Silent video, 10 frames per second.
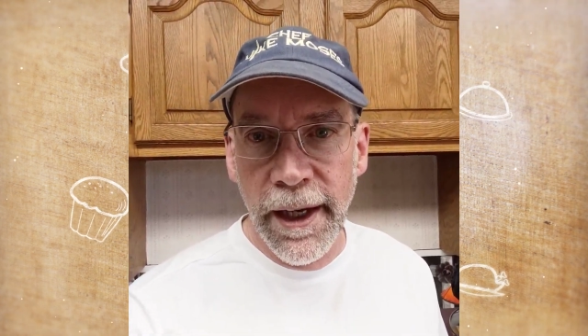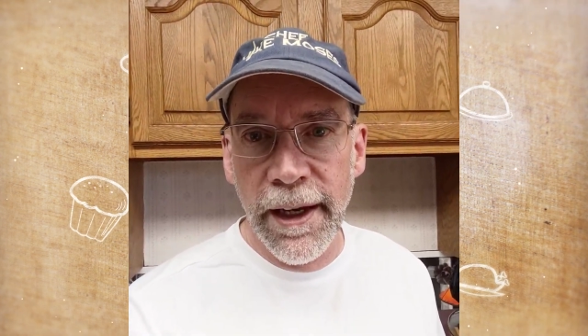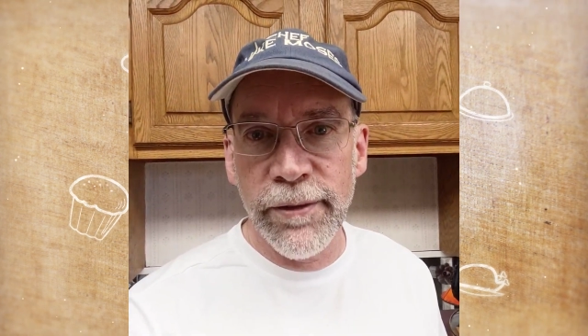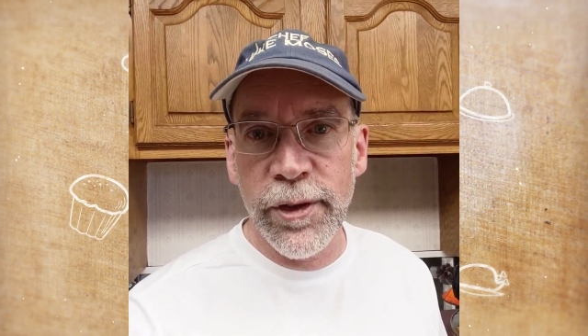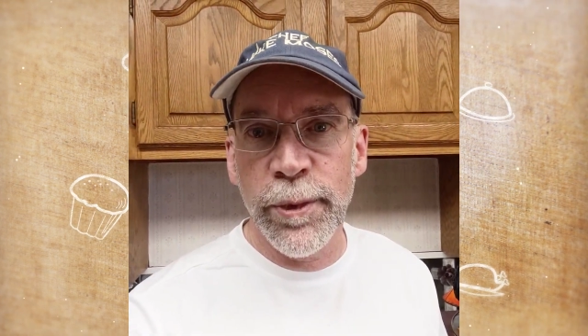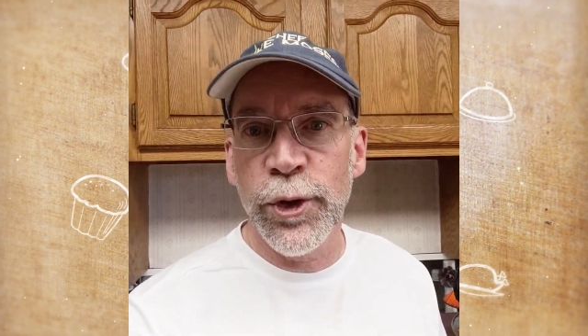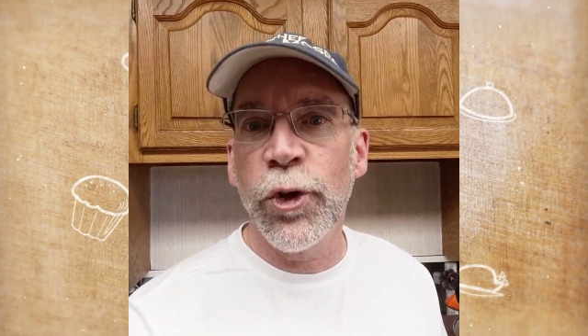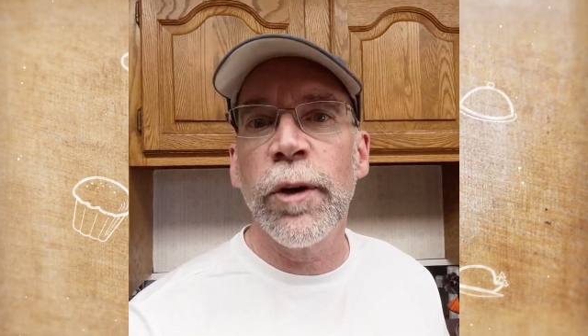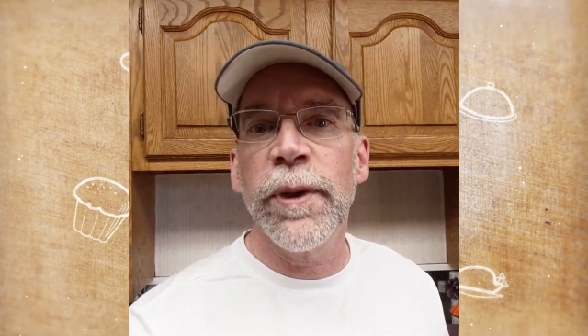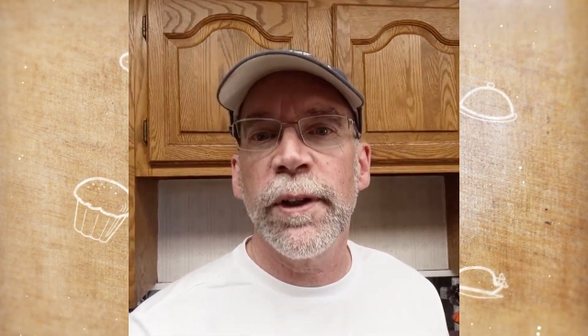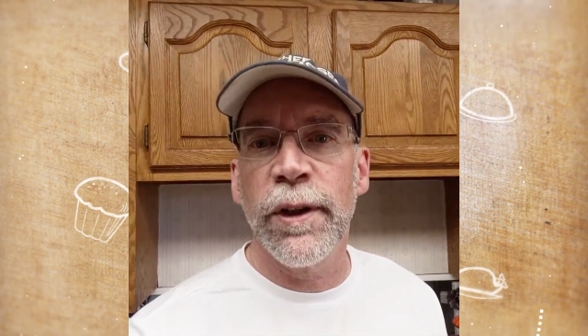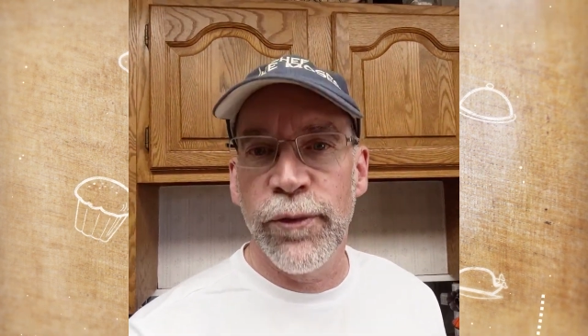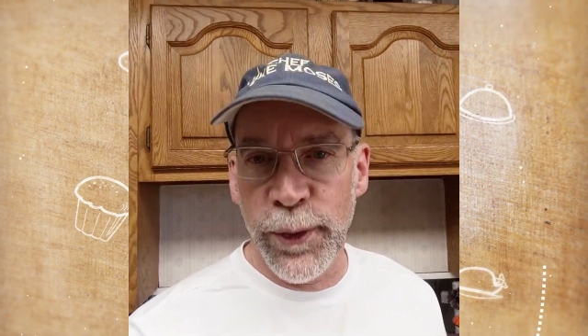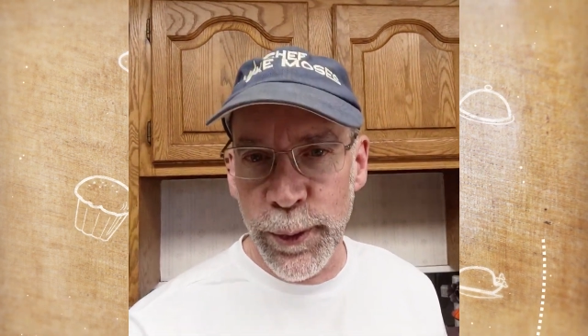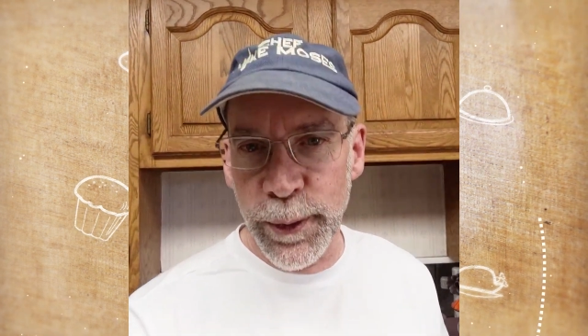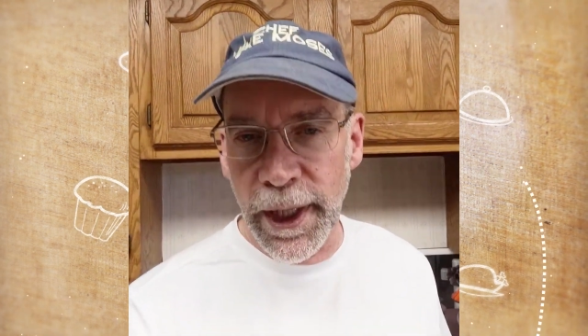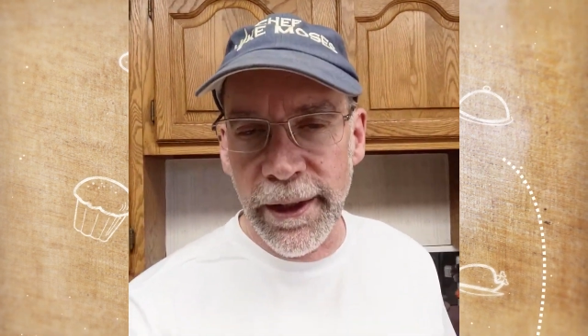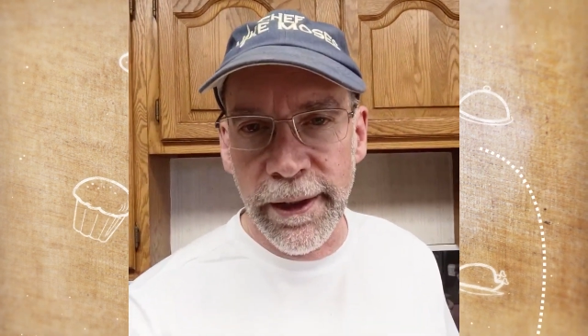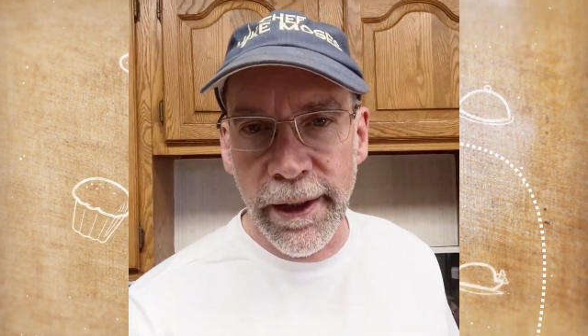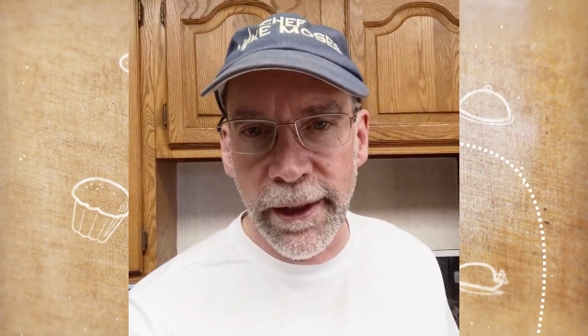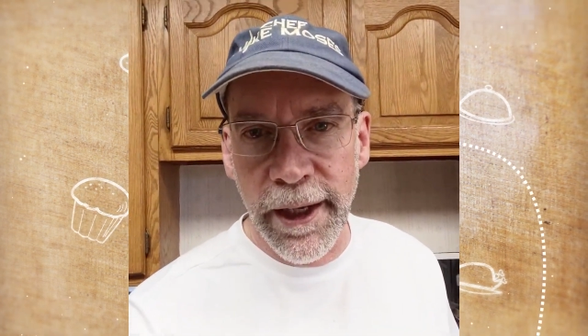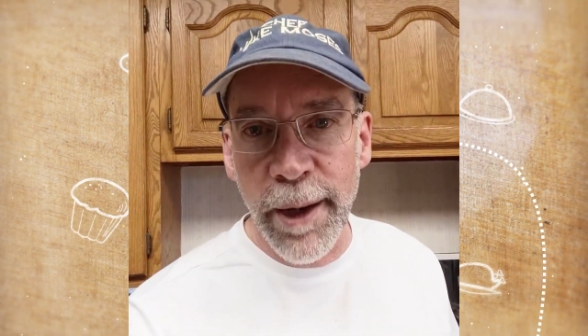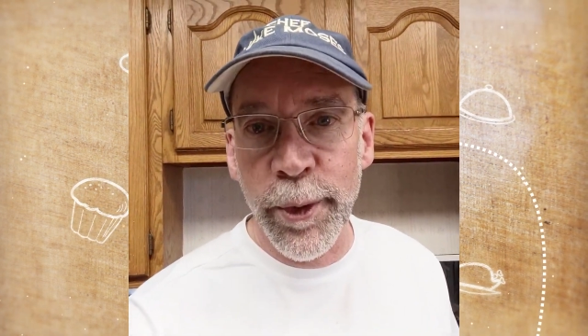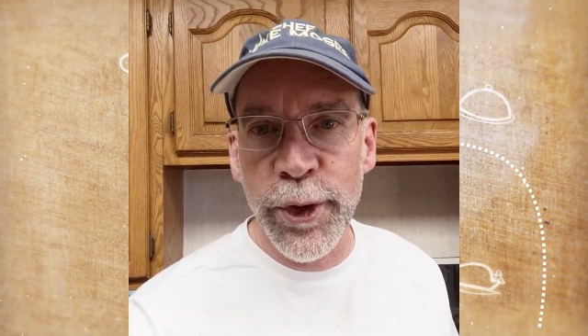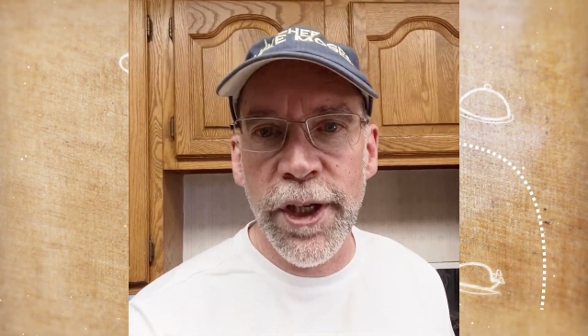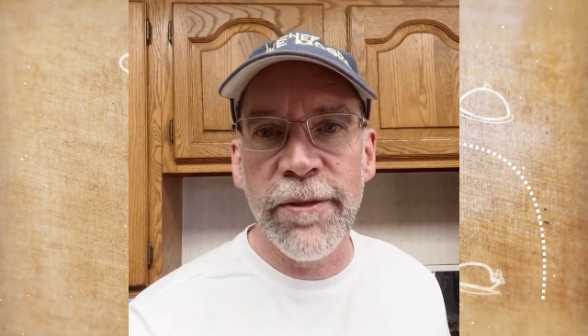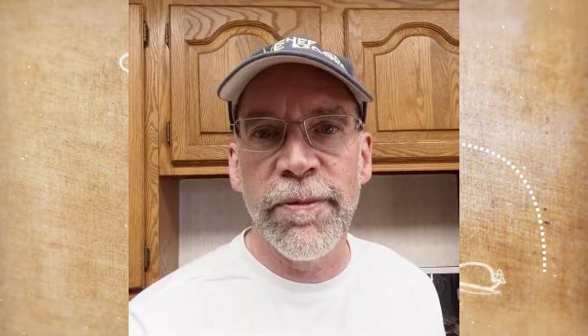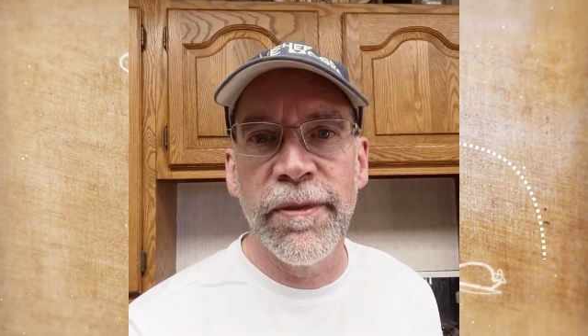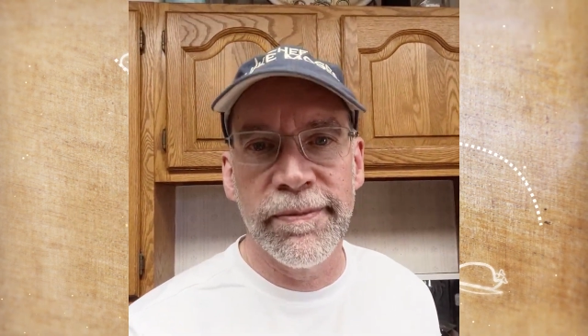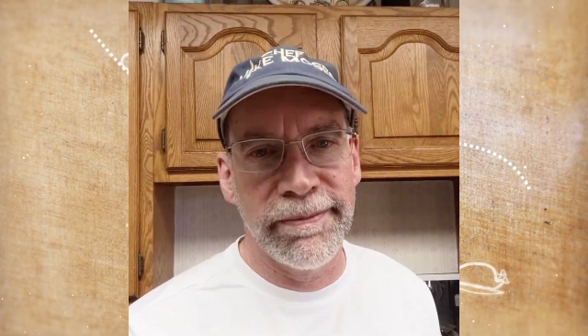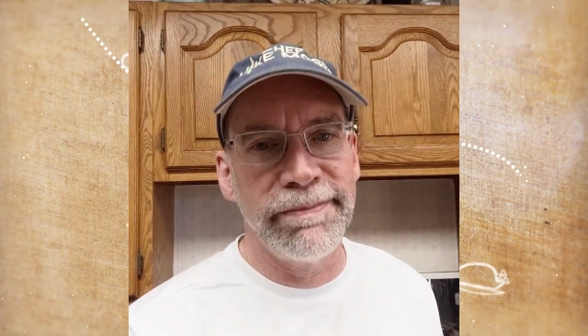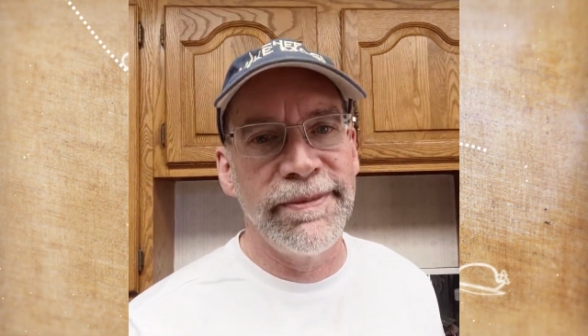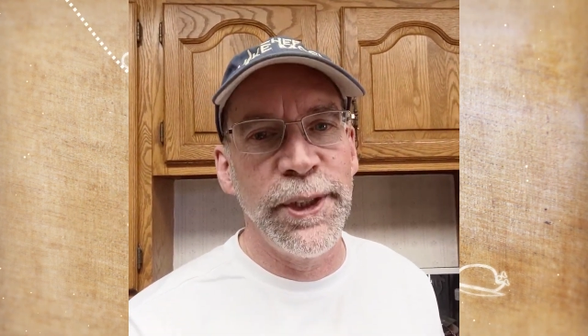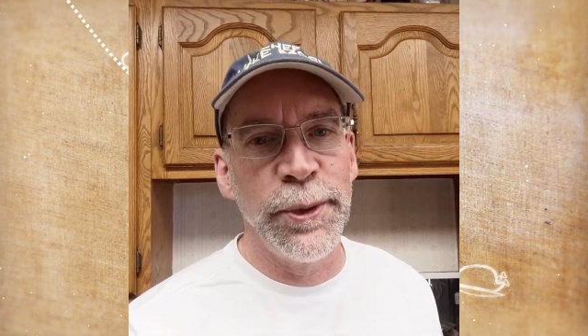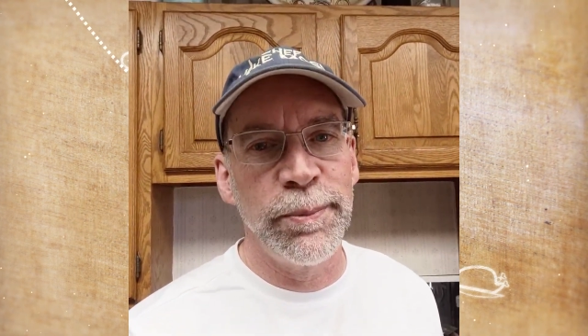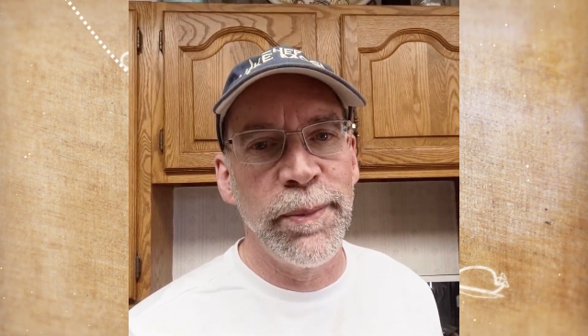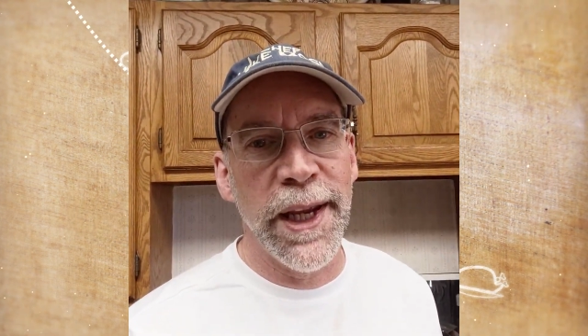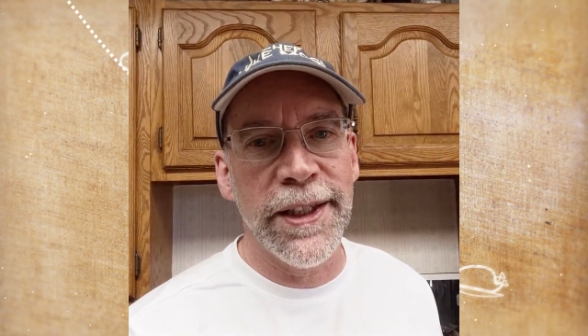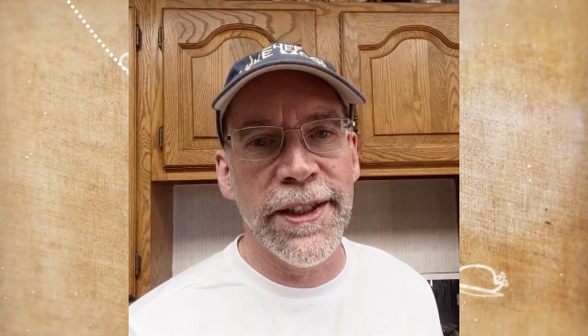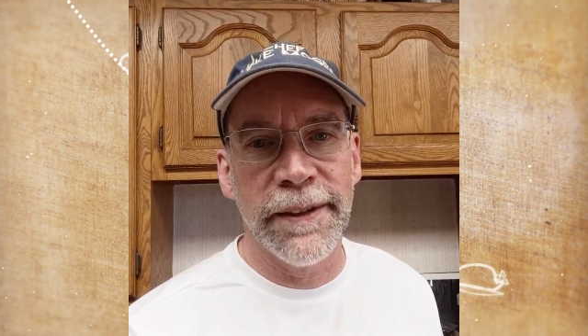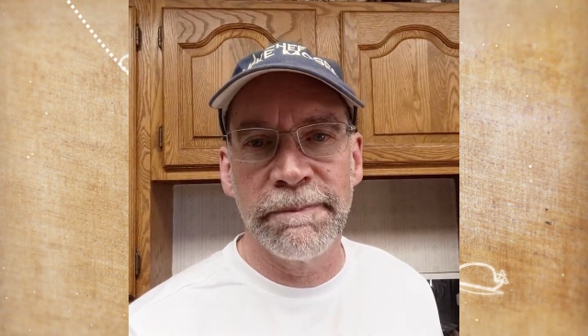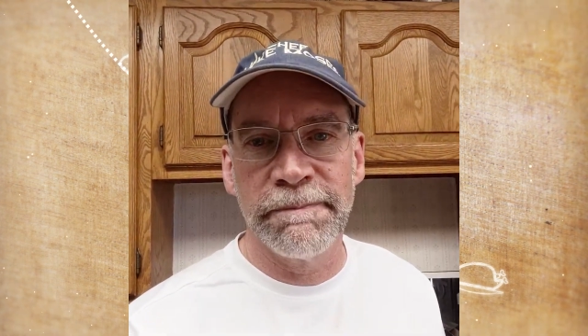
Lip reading: have some enjoyment of the food that Cowboy Chef Newton makes.